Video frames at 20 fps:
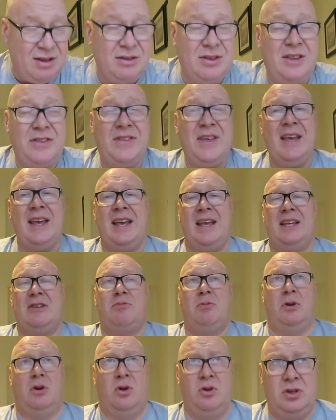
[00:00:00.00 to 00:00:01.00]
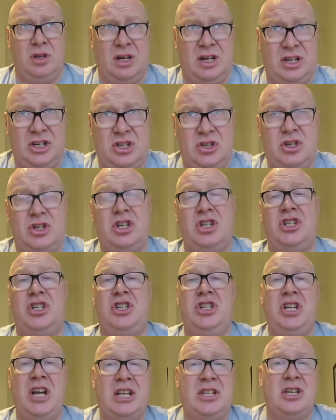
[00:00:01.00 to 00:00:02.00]
The thing is, with London, it's such a
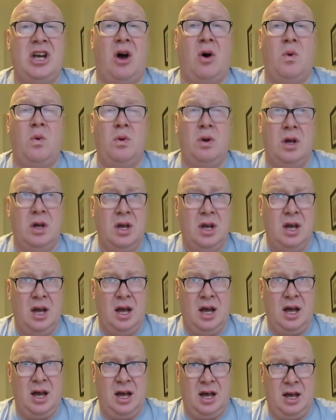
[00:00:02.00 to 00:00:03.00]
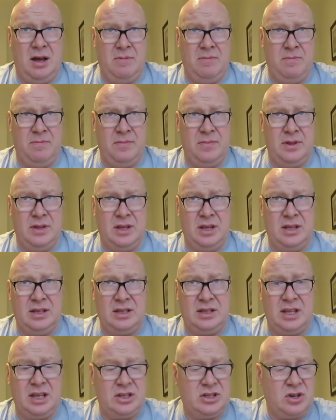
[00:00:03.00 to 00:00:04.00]
shithole.
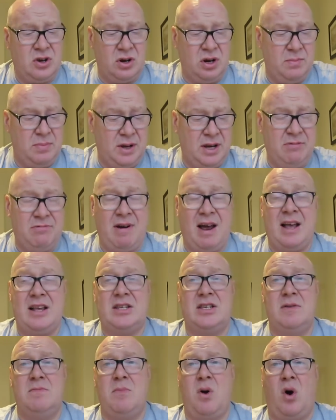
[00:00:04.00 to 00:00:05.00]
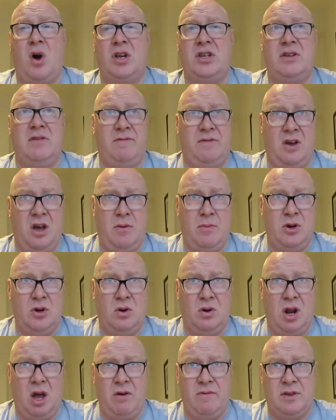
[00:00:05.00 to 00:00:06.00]
There's going to be rats and mice and vermin
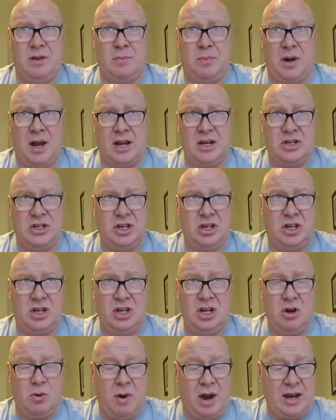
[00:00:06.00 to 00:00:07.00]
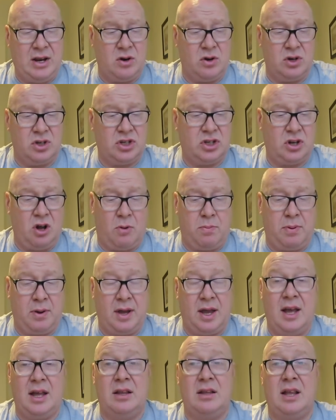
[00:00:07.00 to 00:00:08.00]
all over the place. You ain't going to stop
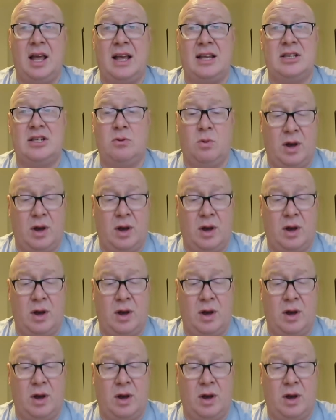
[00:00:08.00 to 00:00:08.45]
it, and that's